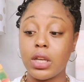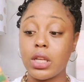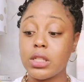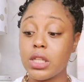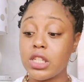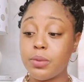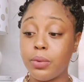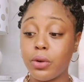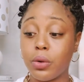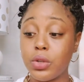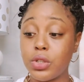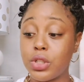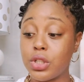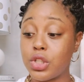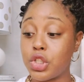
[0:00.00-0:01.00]
because this book
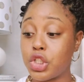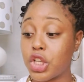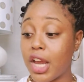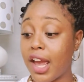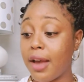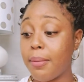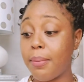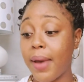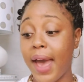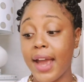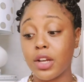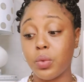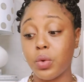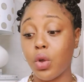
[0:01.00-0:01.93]
was just jam packed with